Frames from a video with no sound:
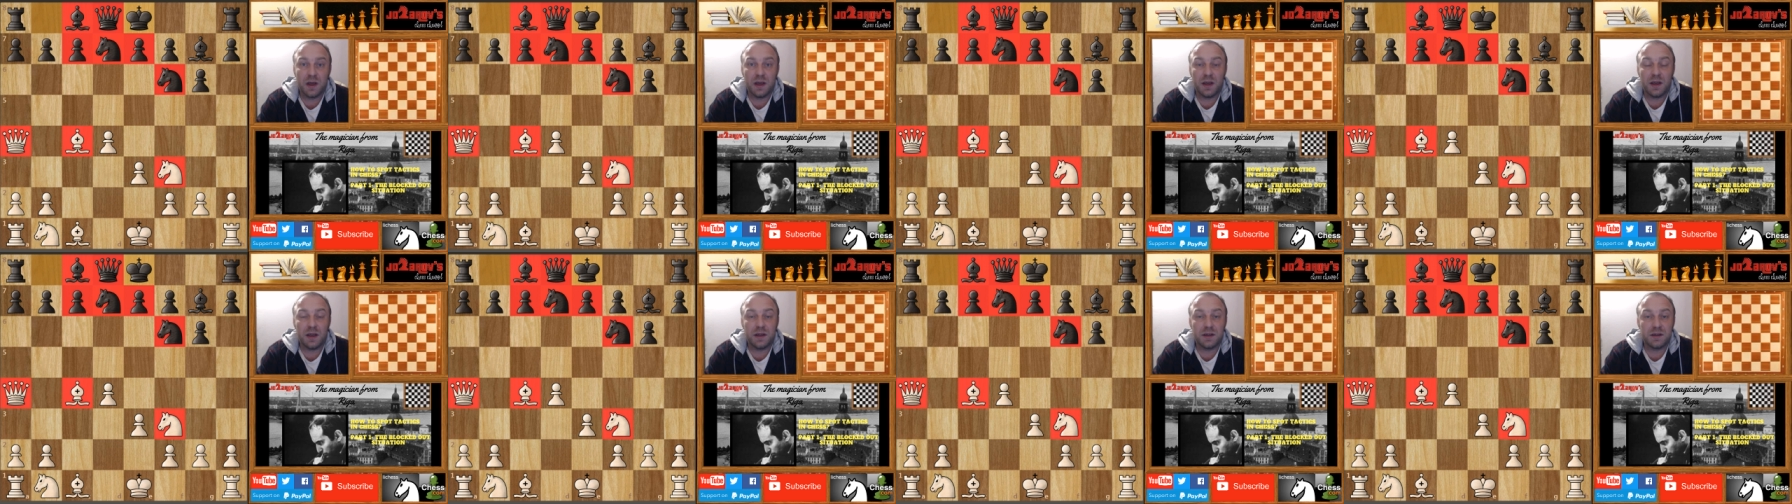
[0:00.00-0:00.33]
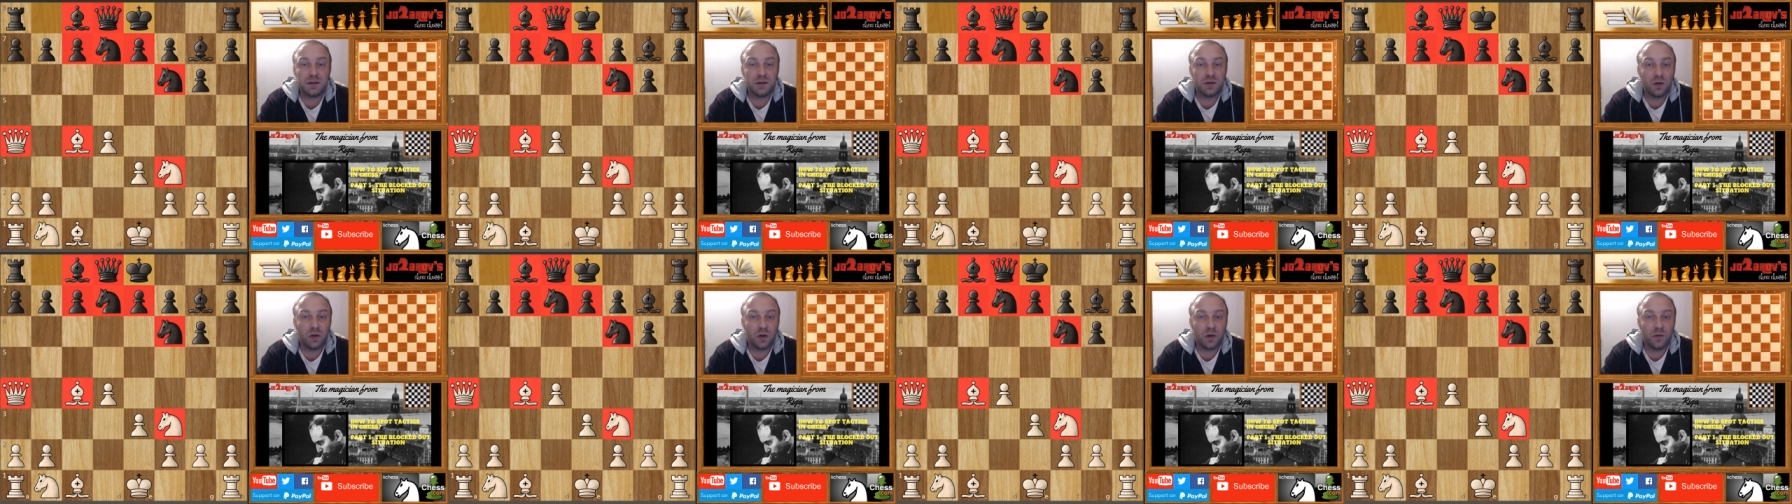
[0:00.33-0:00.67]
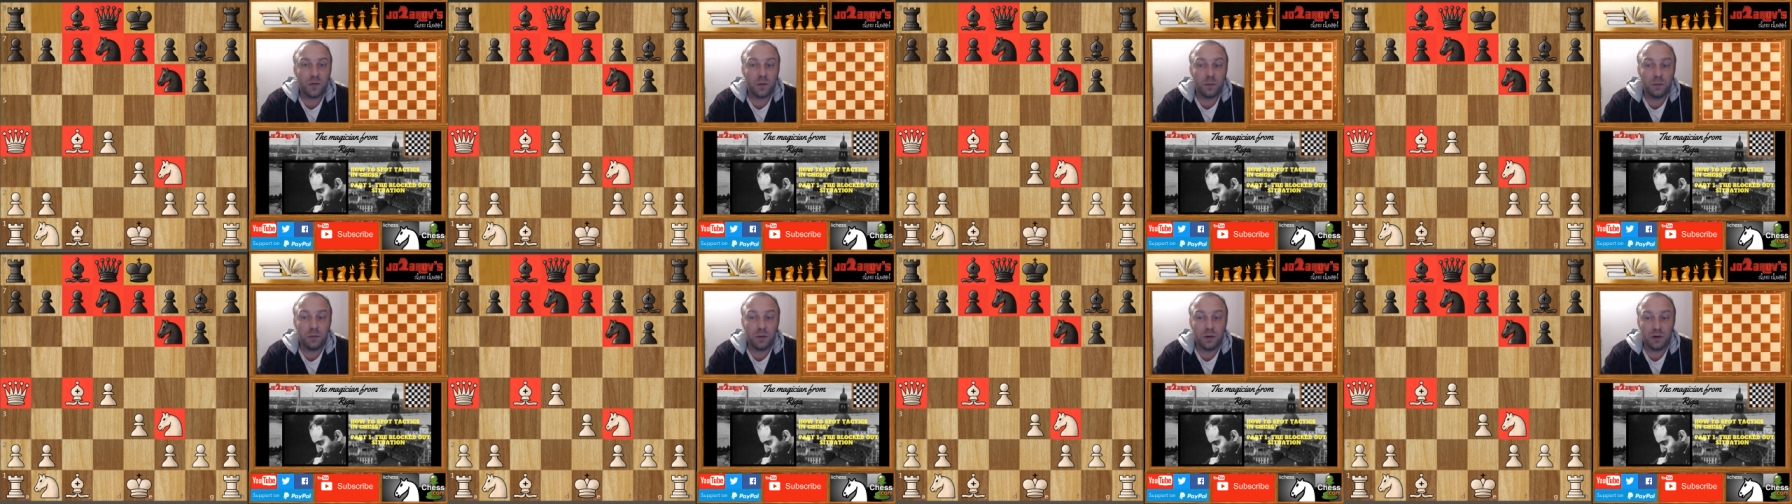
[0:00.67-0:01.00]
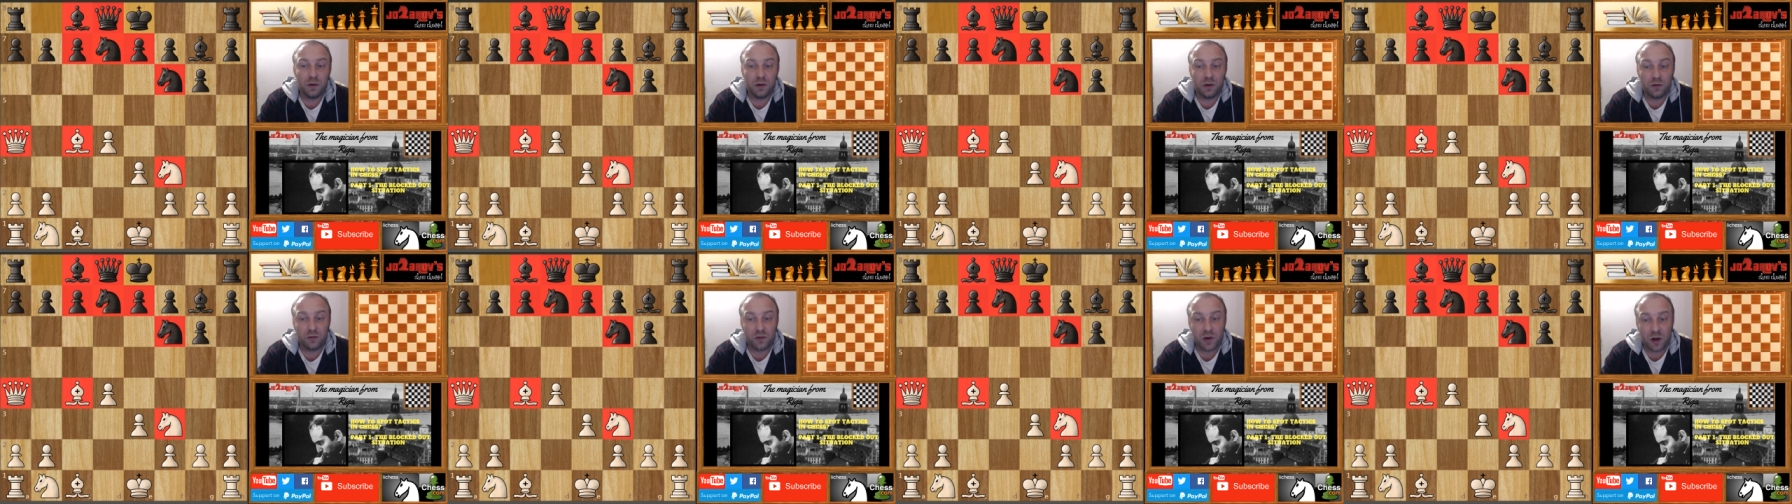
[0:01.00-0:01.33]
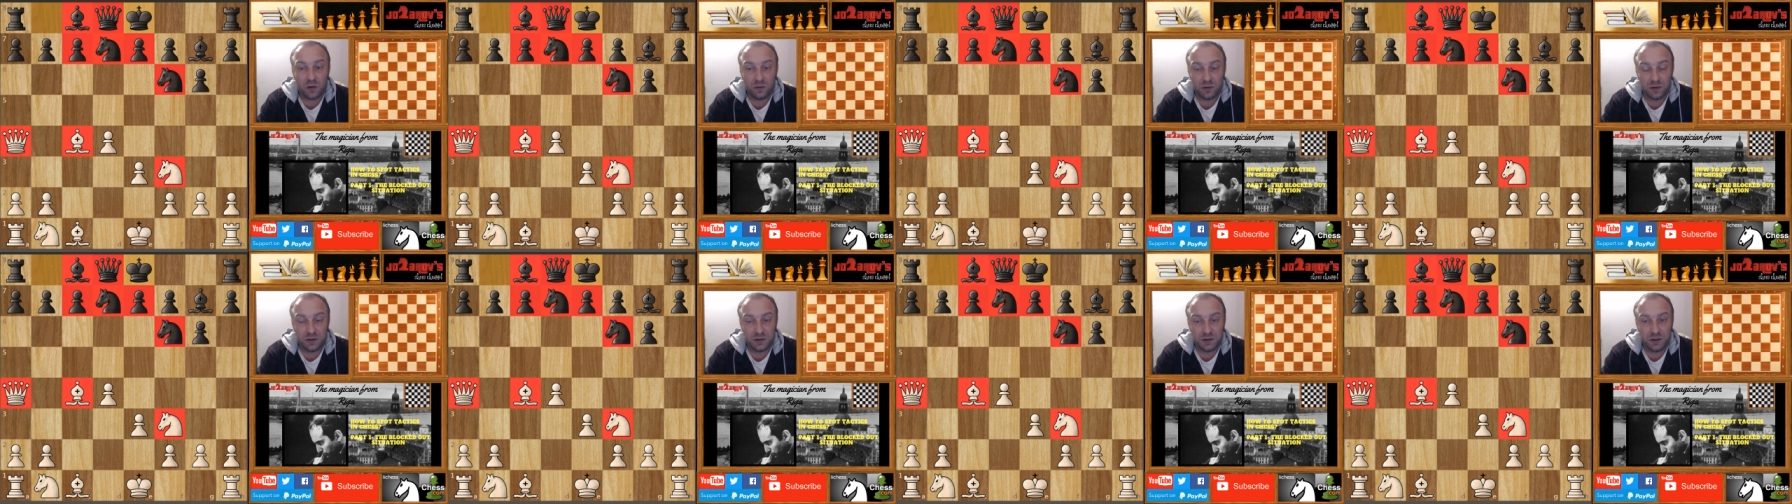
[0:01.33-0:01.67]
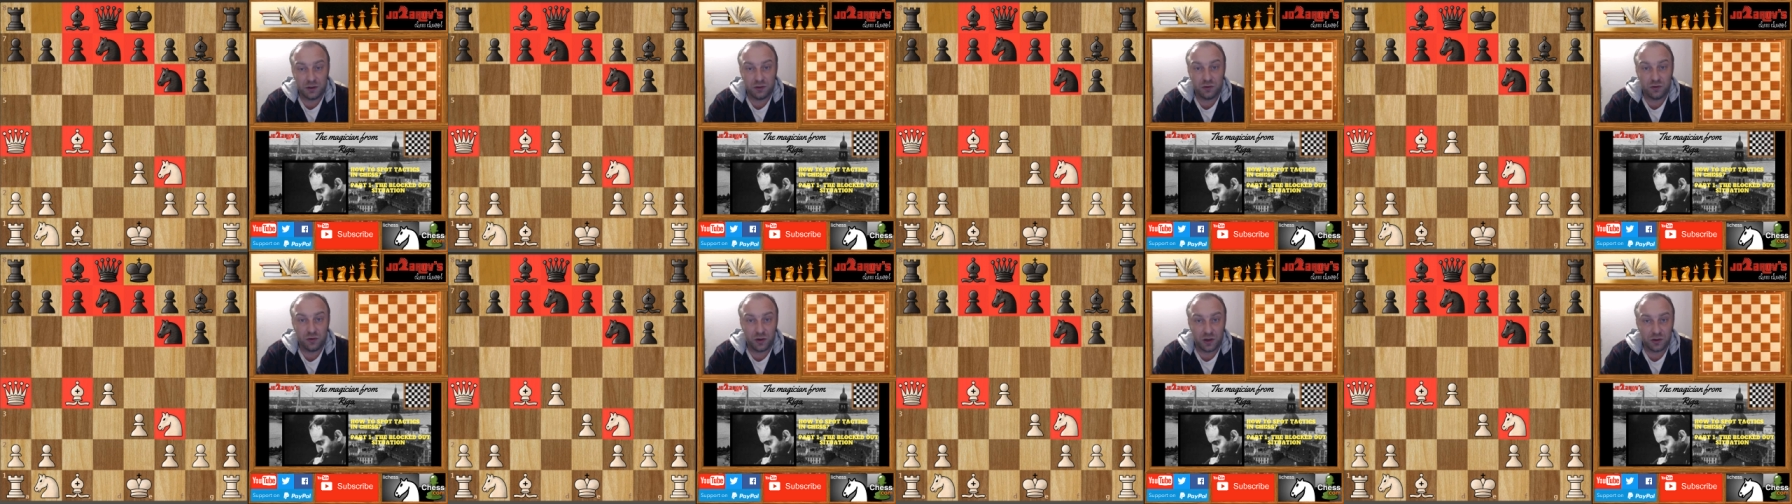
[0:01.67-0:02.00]
it's sort of a, a crowded
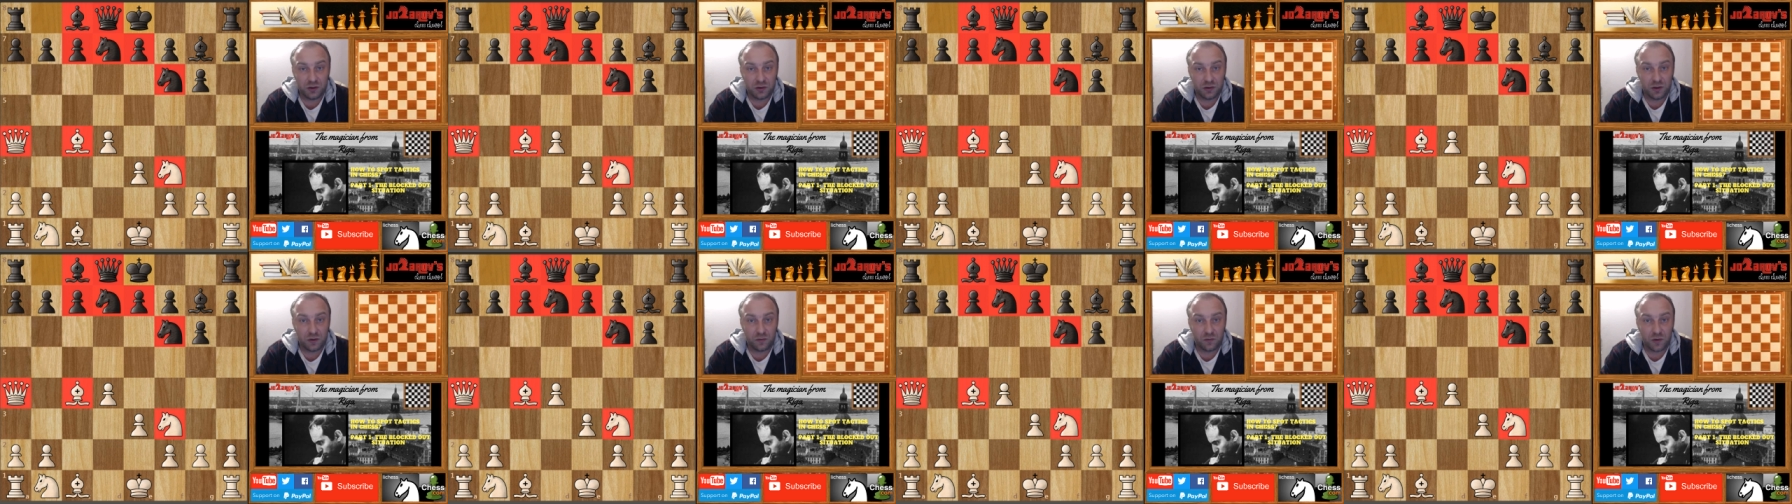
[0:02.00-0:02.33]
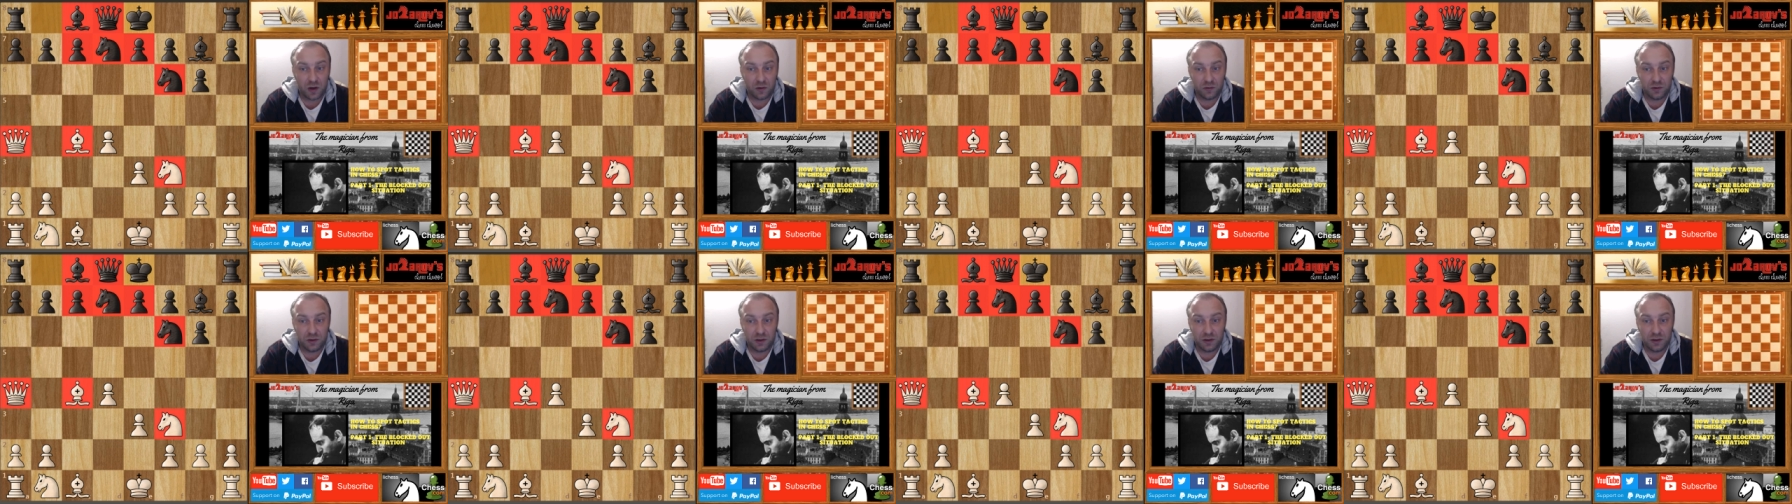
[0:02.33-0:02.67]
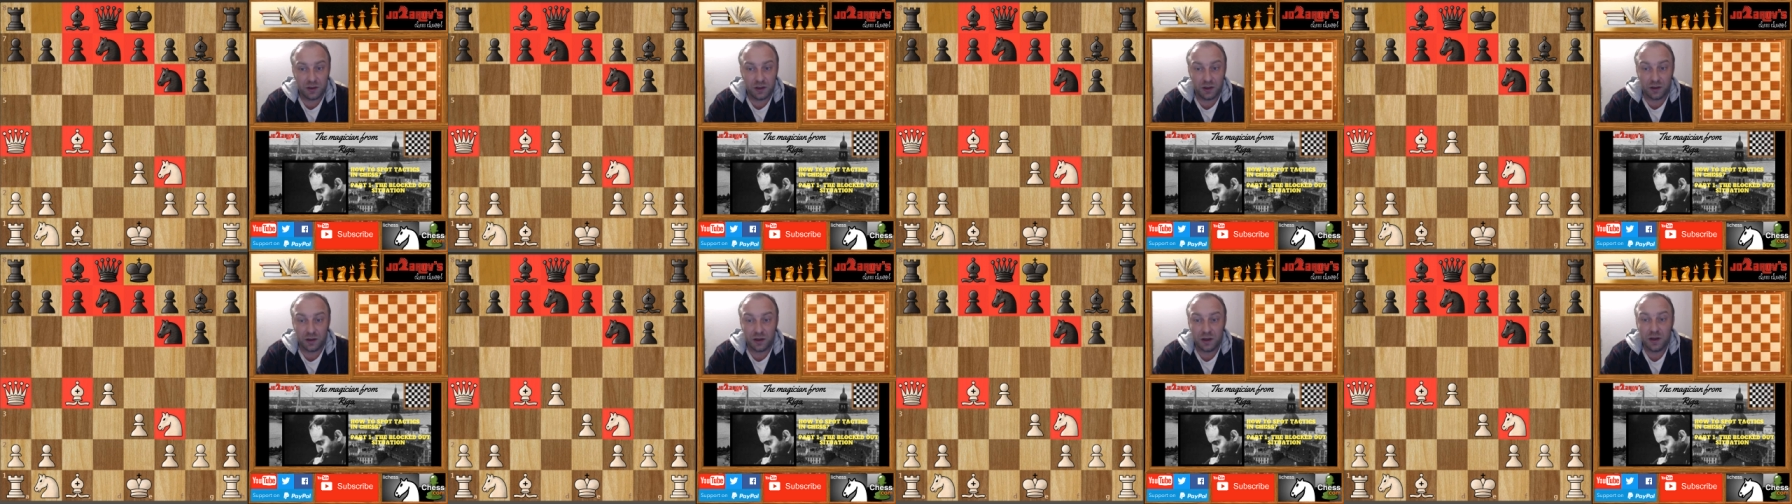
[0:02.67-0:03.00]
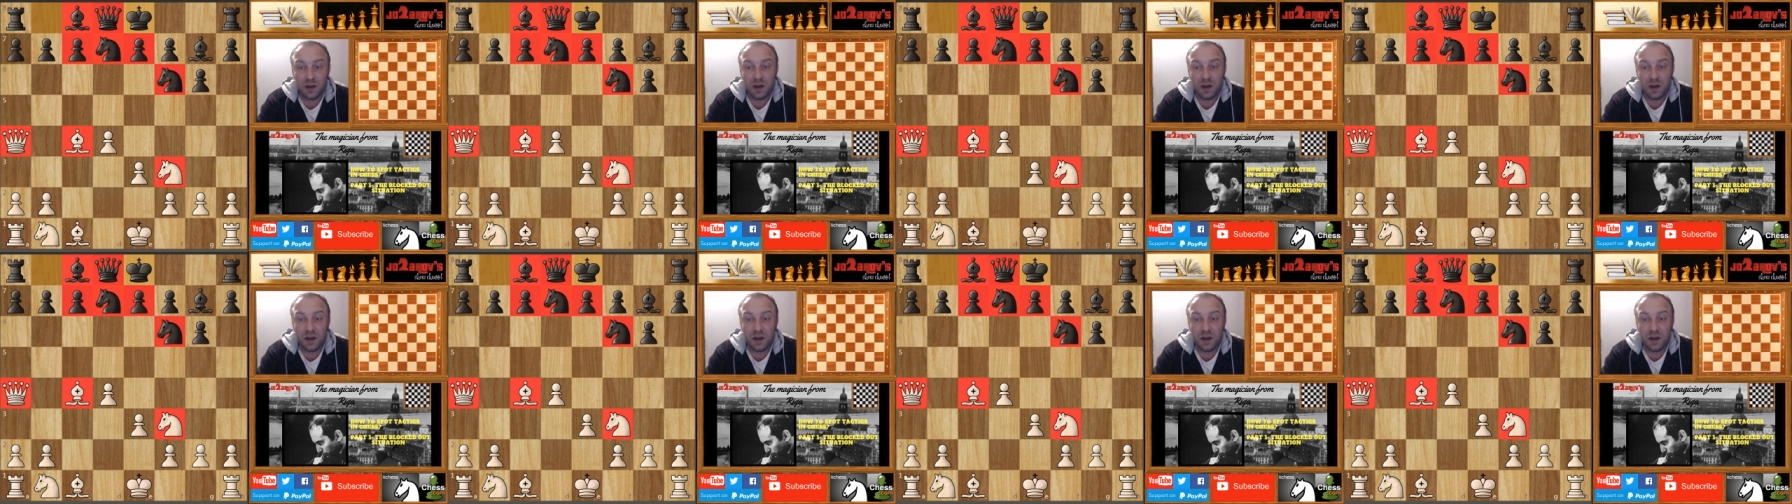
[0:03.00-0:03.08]
situation around the king.